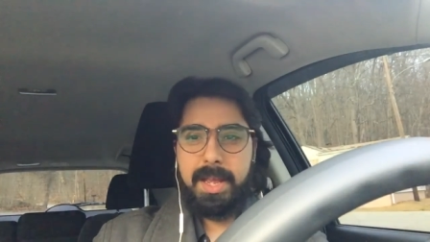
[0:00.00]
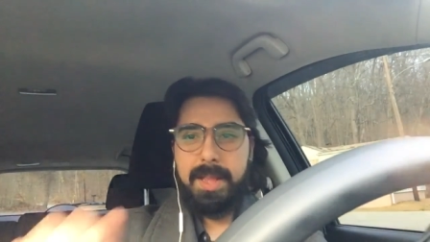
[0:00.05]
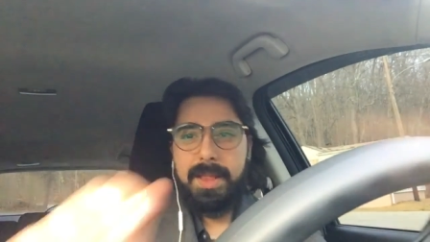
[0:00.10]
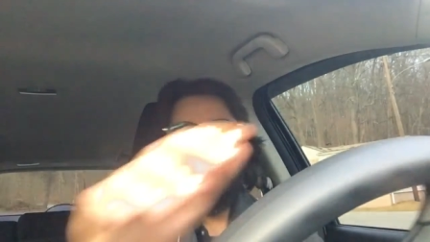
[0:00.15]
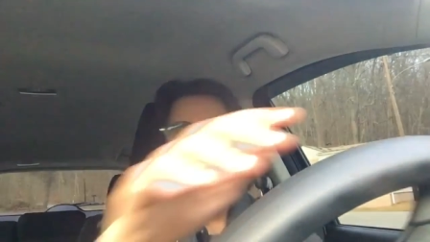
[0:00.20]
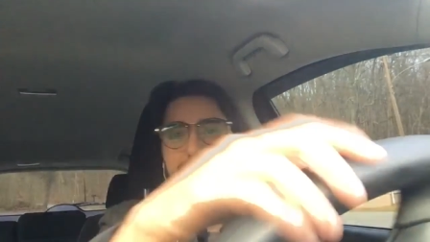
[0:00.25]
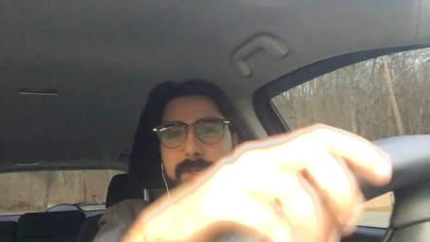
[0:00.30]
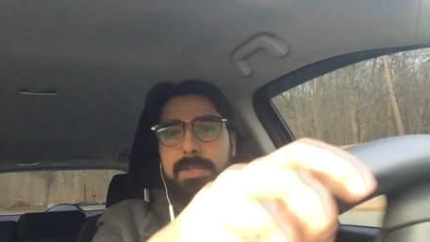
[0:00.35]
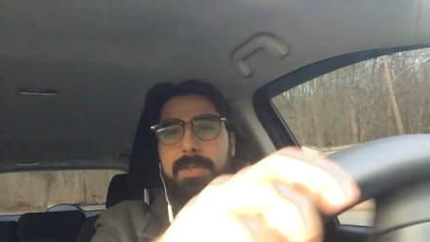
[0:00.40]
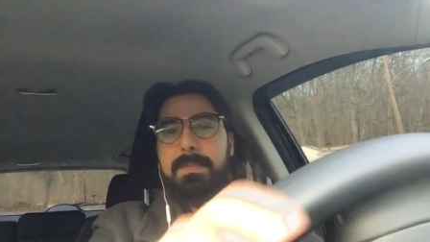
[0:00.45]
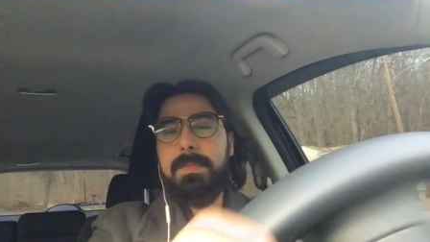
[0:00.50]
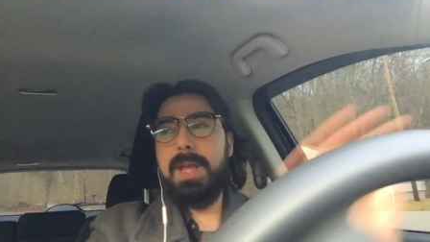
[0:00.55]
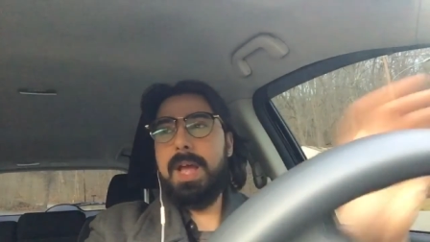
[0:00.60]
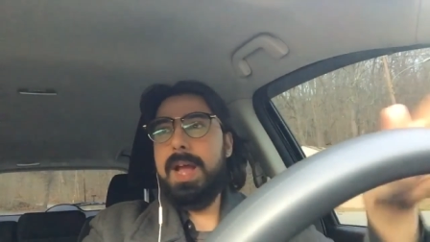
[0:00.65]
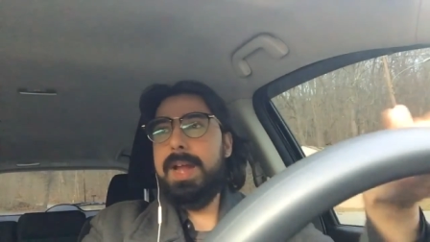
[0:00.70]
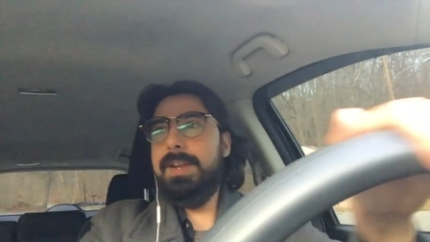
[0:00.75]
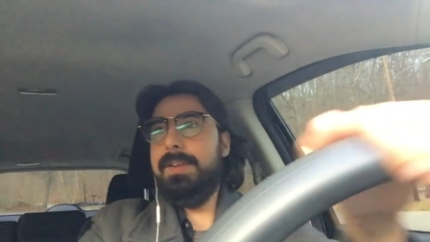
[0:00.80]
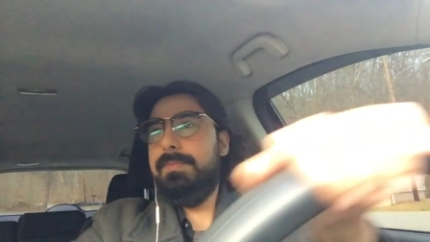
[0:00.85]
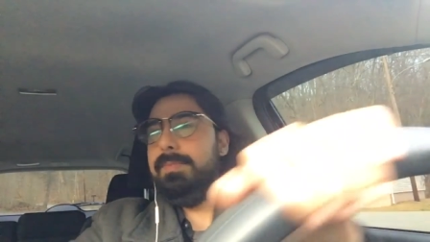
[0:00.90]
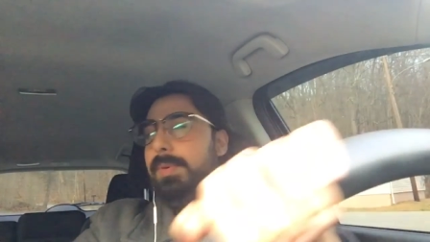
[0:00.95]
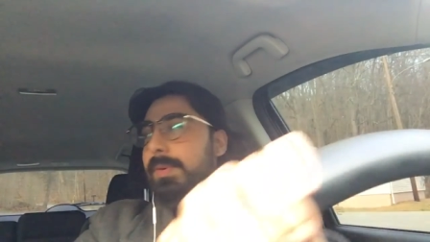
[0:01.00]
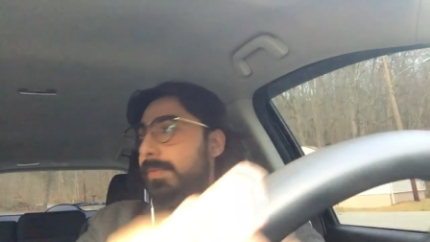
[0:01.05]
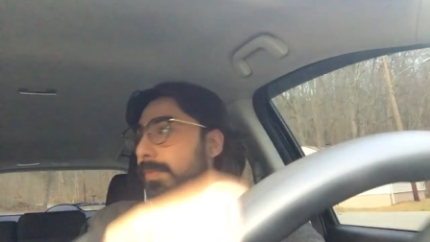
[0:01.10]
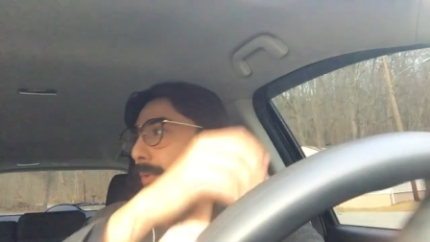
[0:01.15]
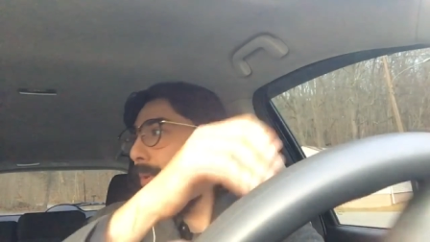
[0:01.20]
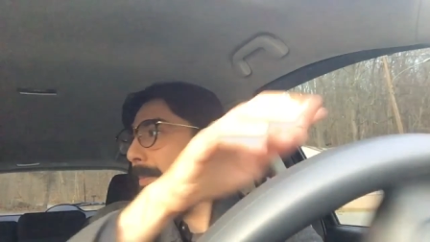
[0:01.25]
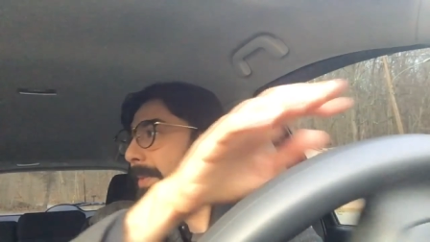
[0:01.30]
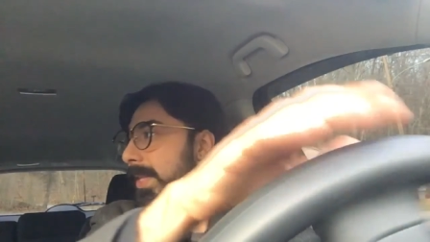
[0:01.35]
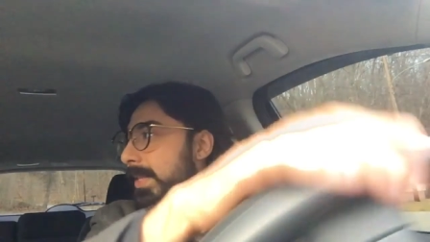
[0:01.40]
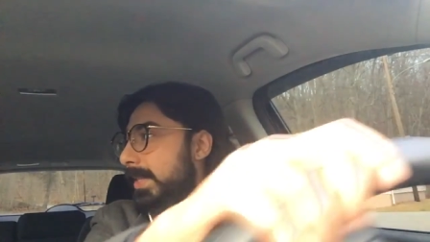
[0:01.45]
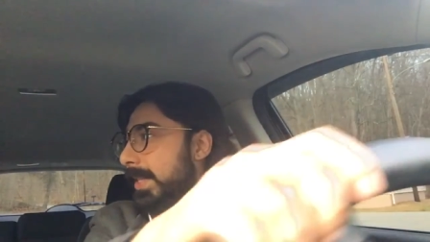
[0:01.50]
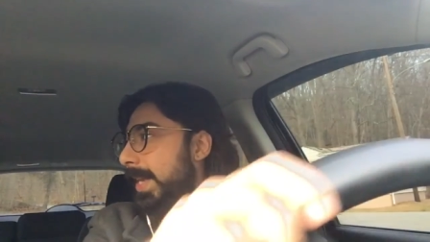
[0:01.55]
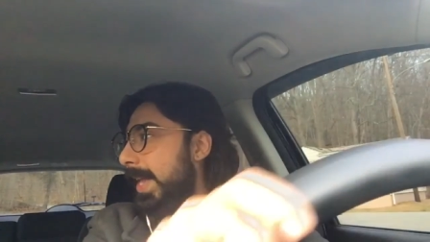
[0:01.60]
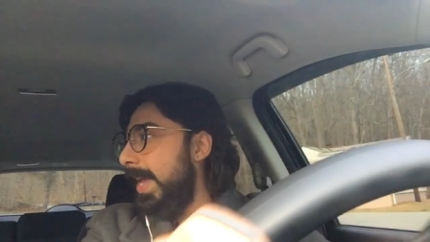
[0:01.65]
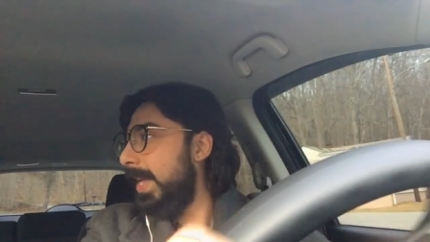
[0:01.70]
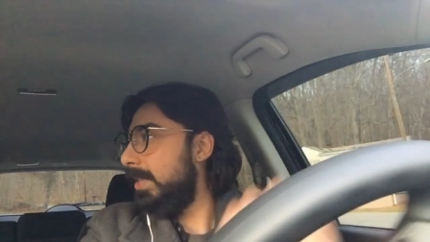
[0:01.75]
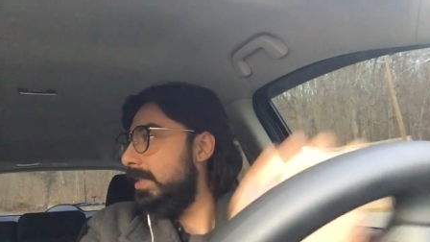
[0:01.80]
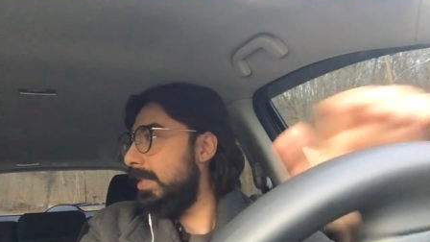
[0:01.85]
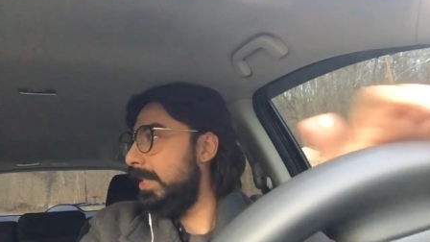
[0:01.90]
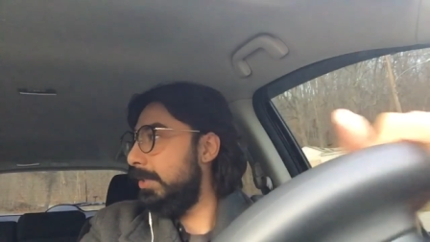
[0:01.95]
they're some kind of performance
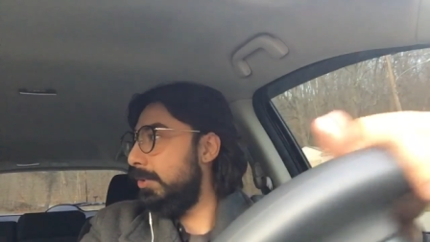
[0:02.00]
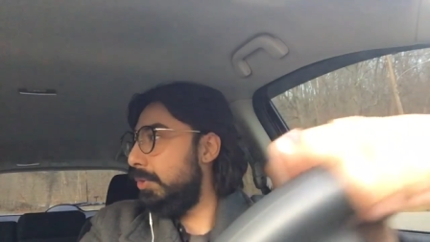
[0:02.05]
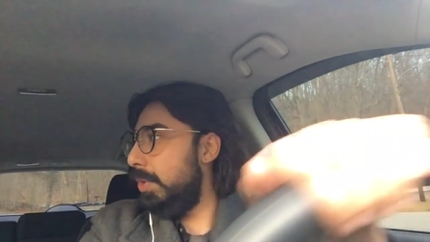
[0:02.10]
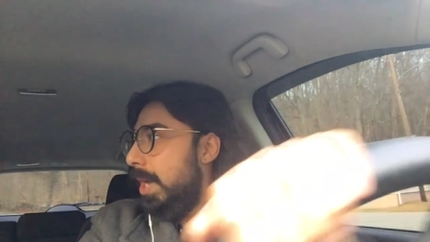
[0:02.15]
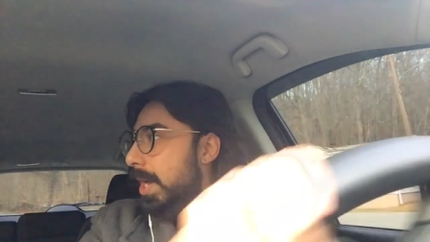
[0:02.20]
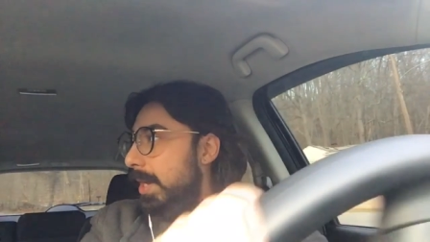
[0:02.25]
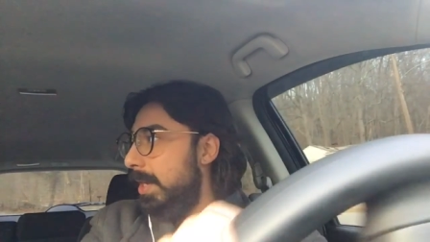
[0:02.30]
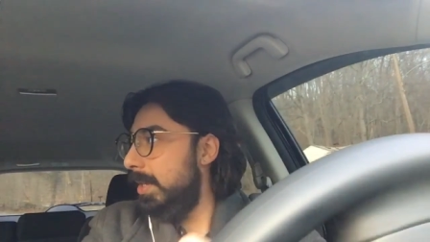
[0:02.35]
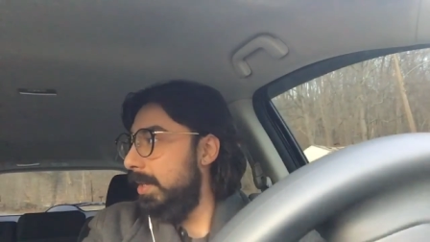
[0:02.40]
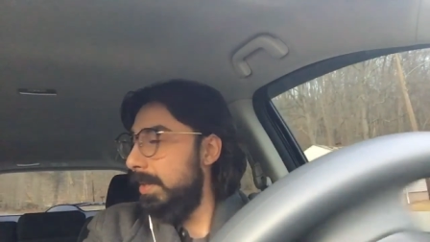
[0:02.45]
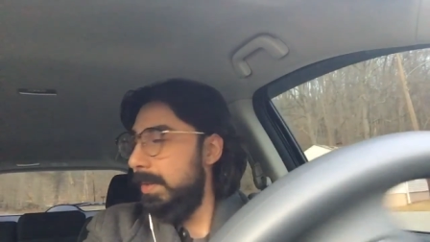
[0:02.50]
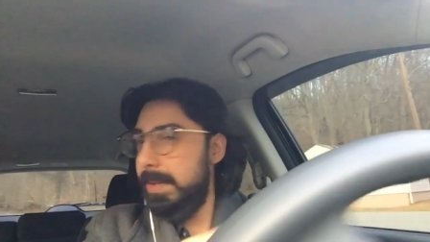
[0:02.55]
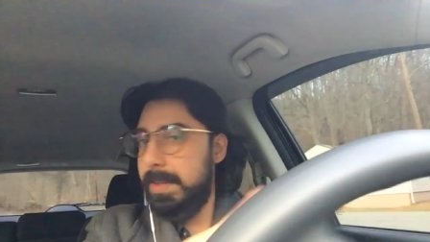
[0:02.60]
enhancing drug.